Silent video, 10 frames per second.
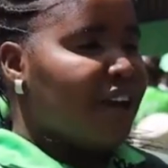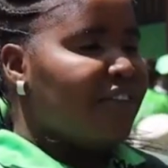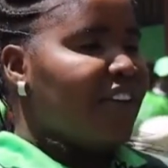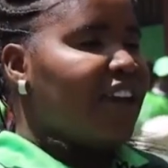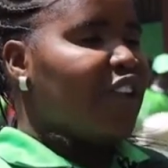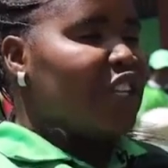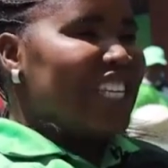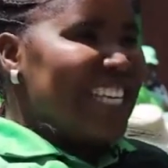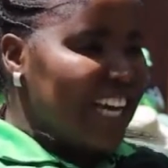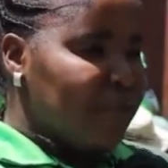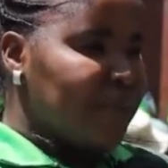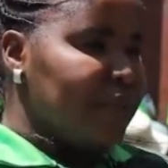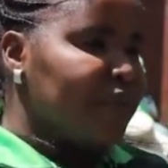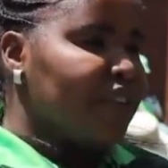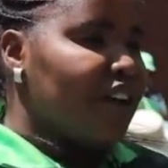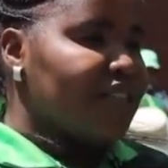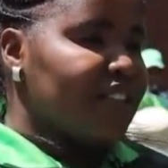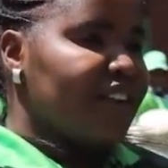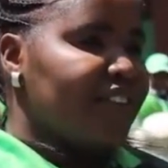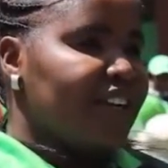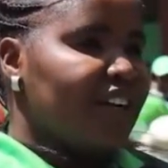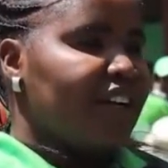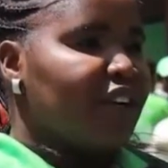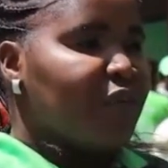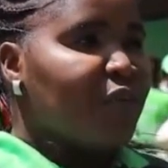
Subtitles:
that task, because that task is